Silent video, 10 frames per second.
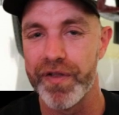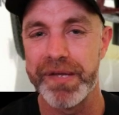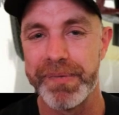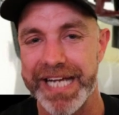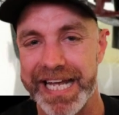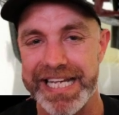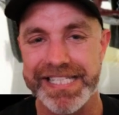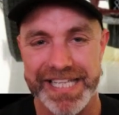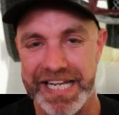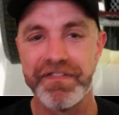want the Bugatti
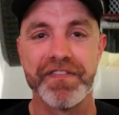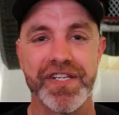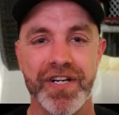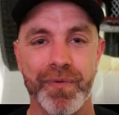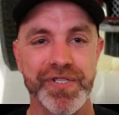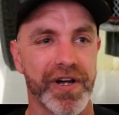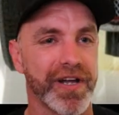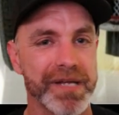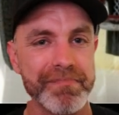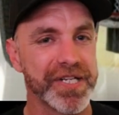T59, which I
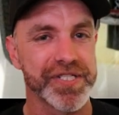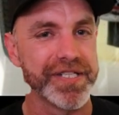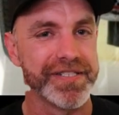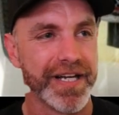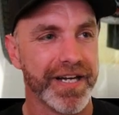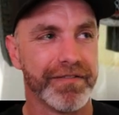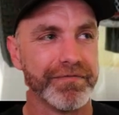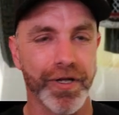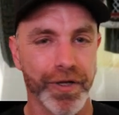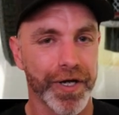only mentioned
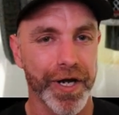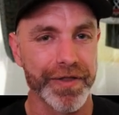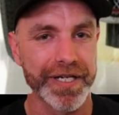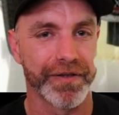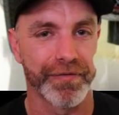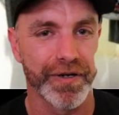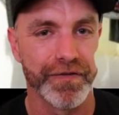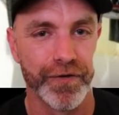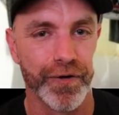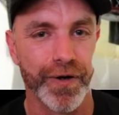not long ago, I think 3 or
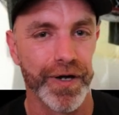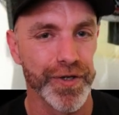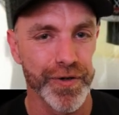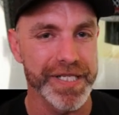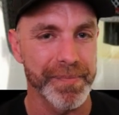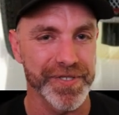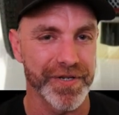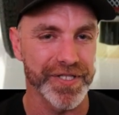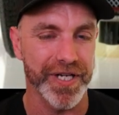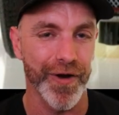4 news
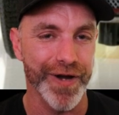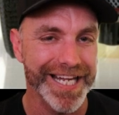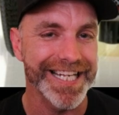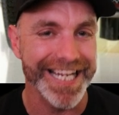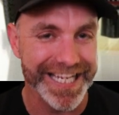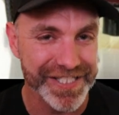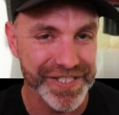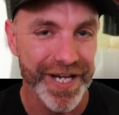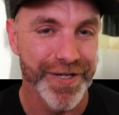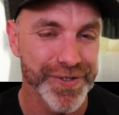episodes ago, it
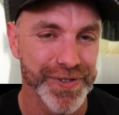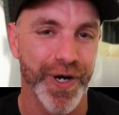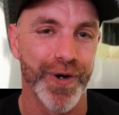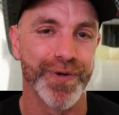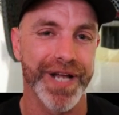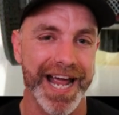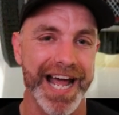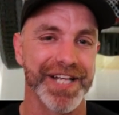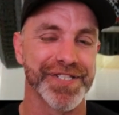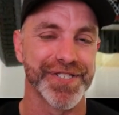is sold
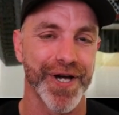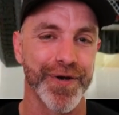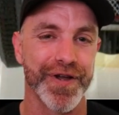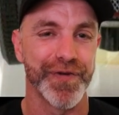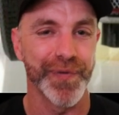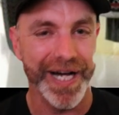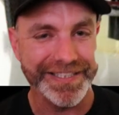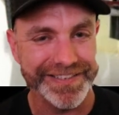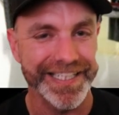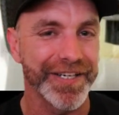out. So if you are
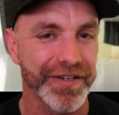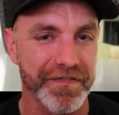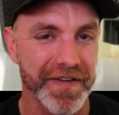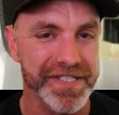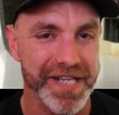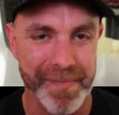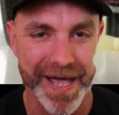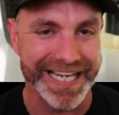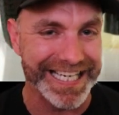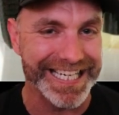sitting on a fence
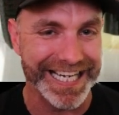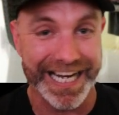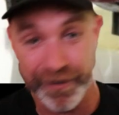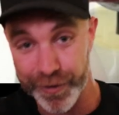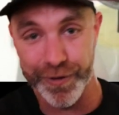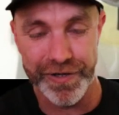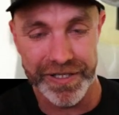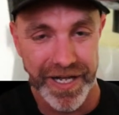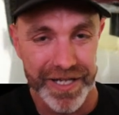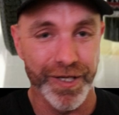about any car,
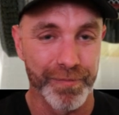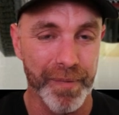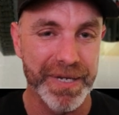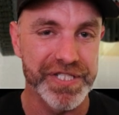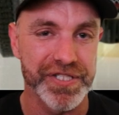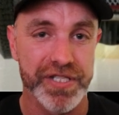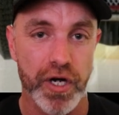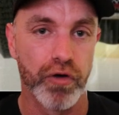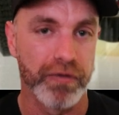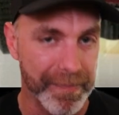including Le Mans Miniatures,
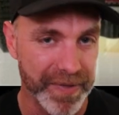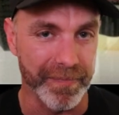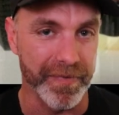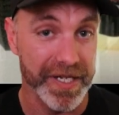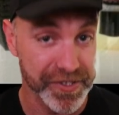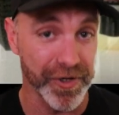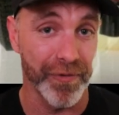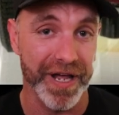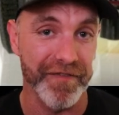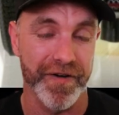grab them. This
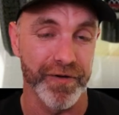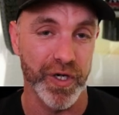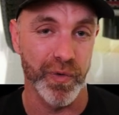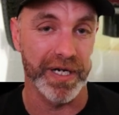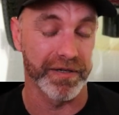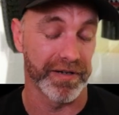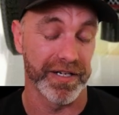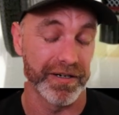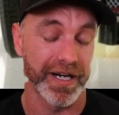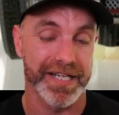sold out very quick,
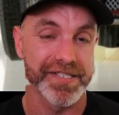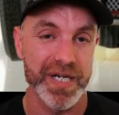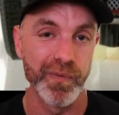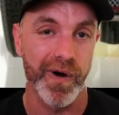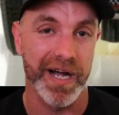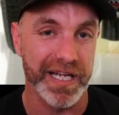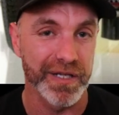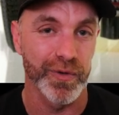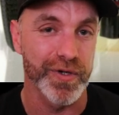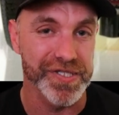and I can see why. It
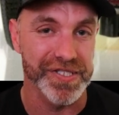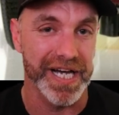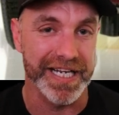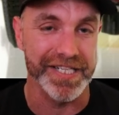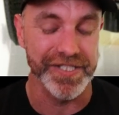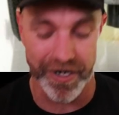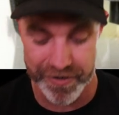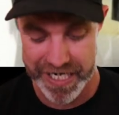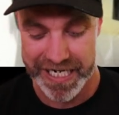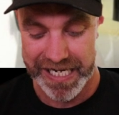looks stunning. So